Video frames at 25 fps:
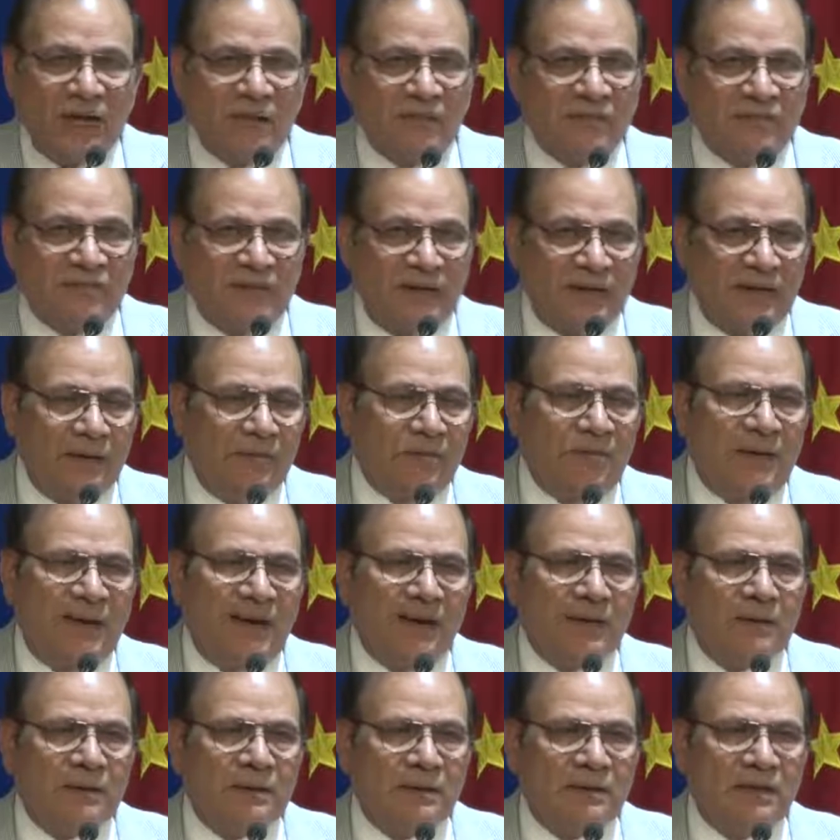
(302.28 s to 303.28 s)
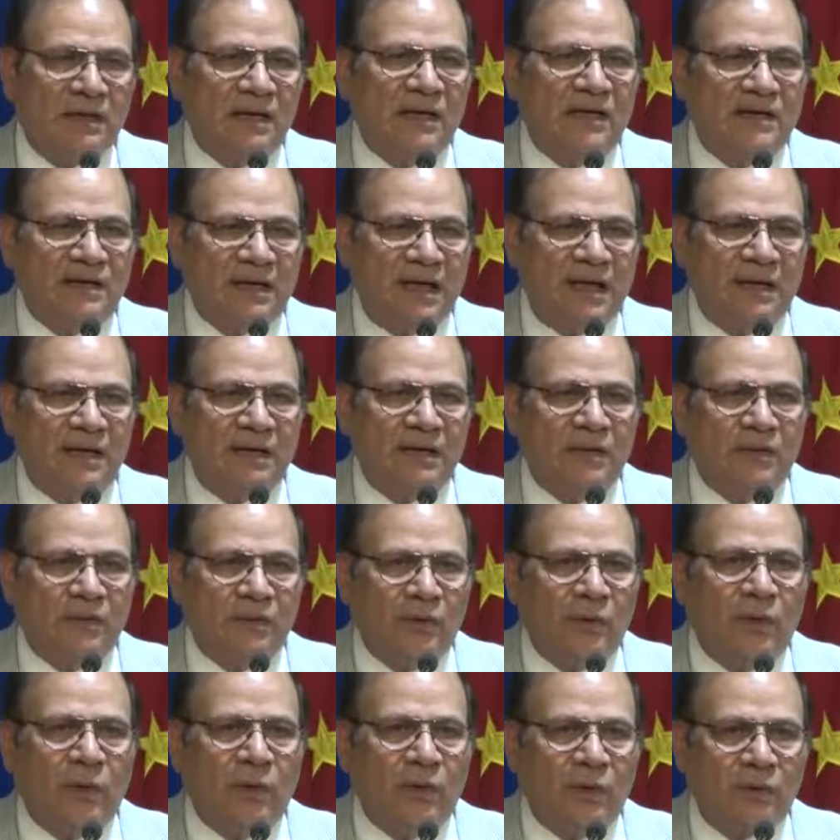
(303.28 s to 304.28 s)
I'm very blunt in
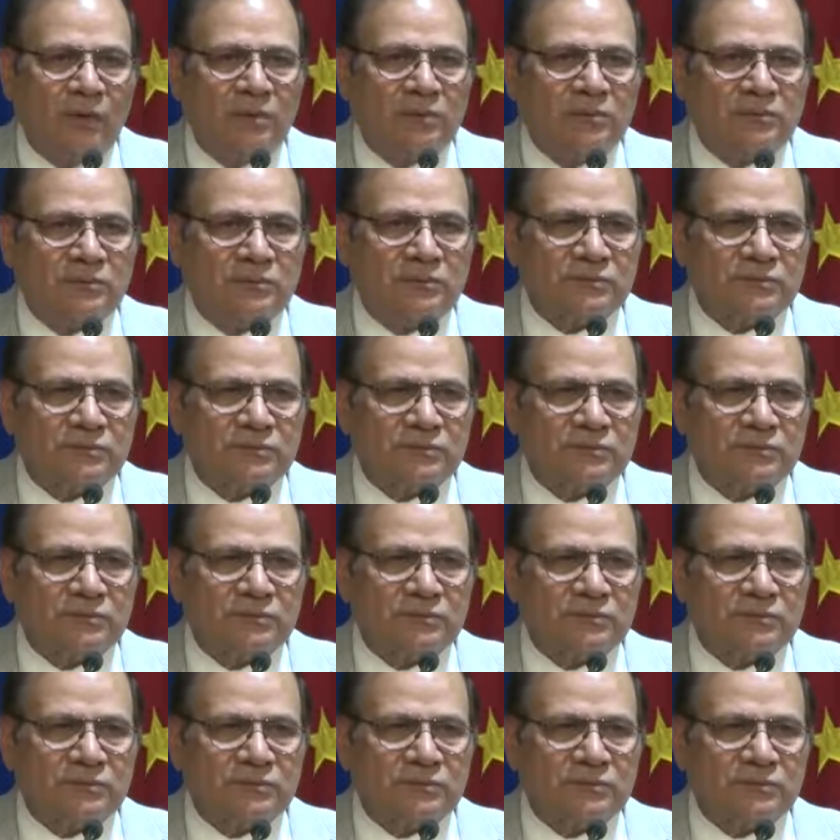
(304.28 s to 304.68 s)
telling no.